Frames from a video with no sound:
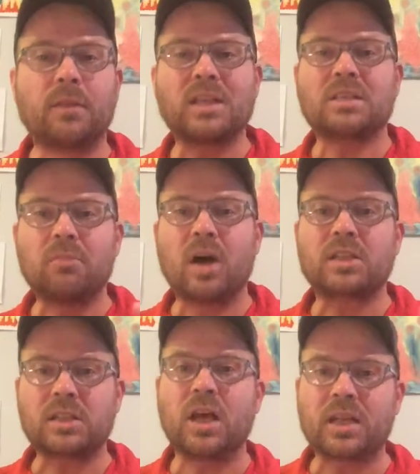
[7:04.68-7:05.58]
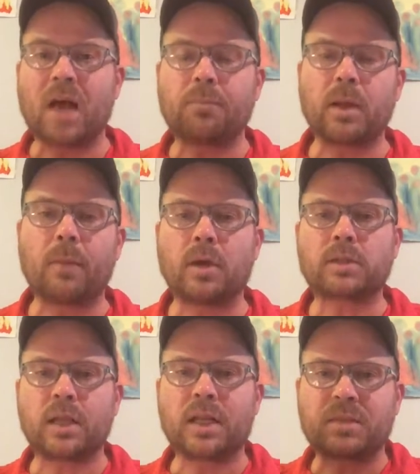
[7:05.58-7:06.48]
this must not happen, I
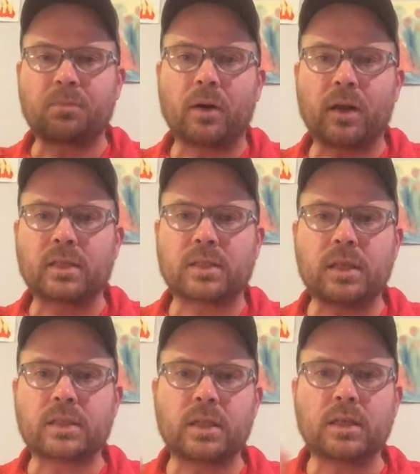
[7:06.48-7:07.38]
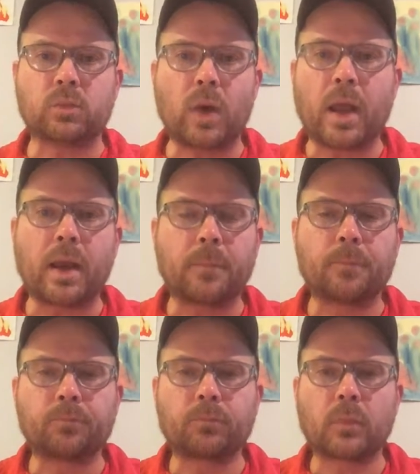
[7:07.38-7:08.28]
must not experience this way.
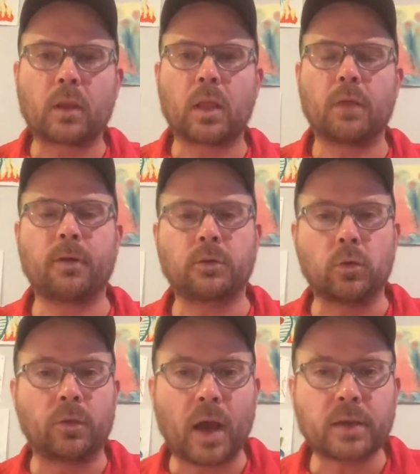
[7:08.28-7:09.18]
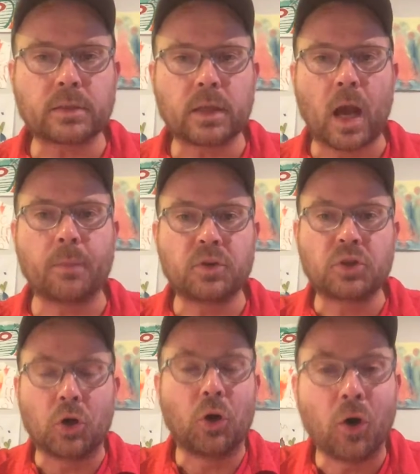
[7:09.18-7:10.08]
If I do that, I'm
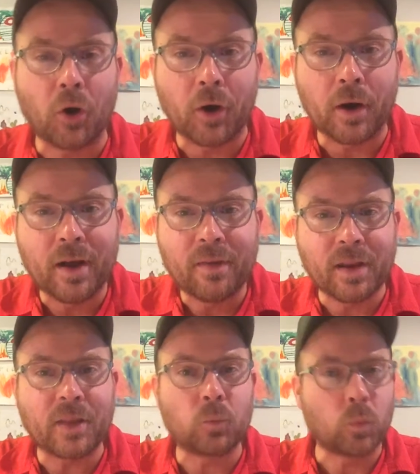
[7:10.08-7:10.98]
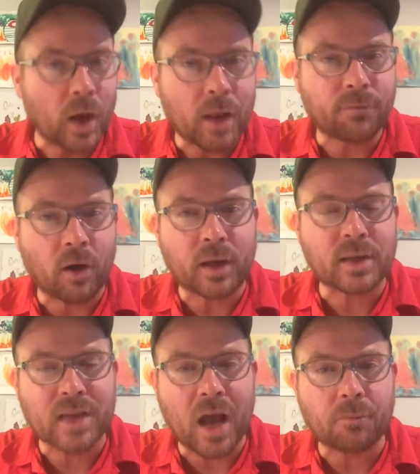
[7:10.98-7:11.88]
sure that it will fucking
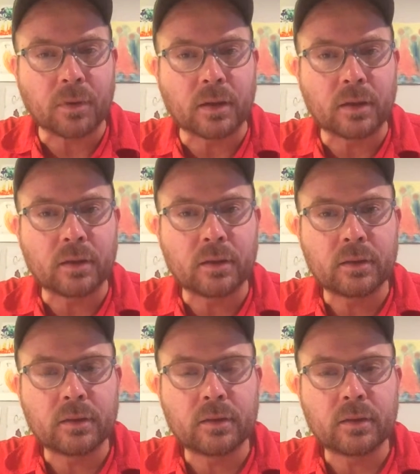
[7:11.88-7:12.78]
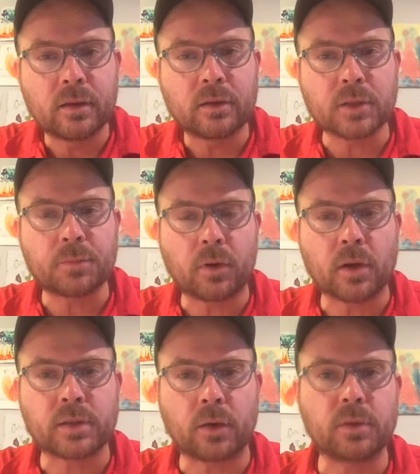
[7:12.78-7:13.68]
happen. Just
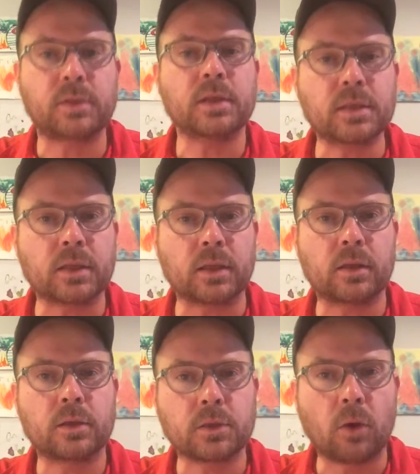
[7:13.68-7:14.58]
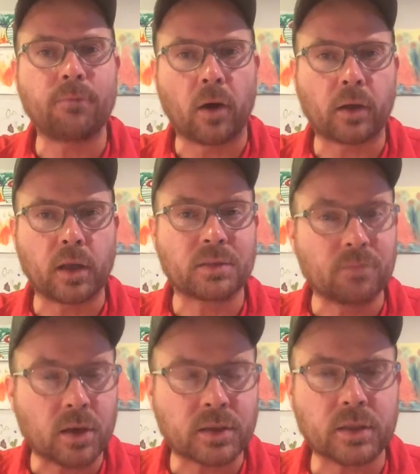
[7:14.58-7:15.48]
because I resist it so fucking
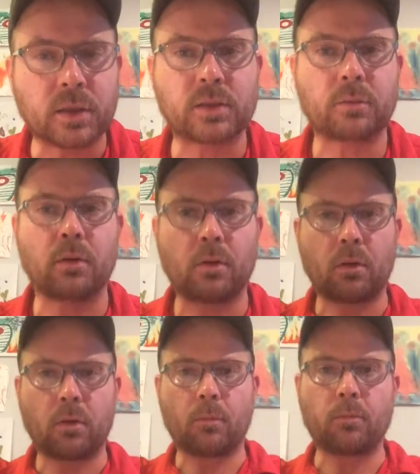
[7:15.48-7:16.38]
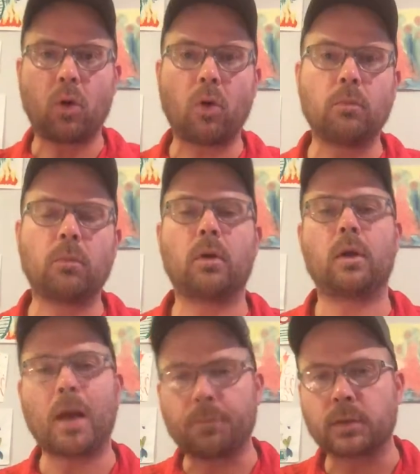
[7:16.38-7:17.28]
much, it just, boom,
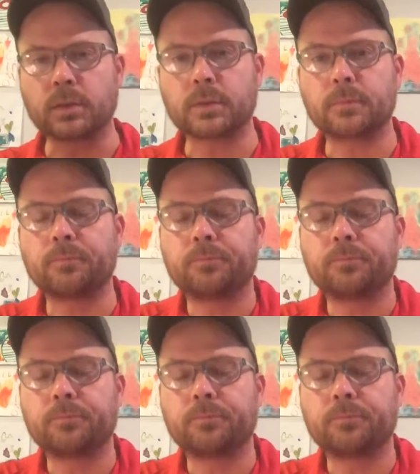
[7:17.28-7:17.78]
happens.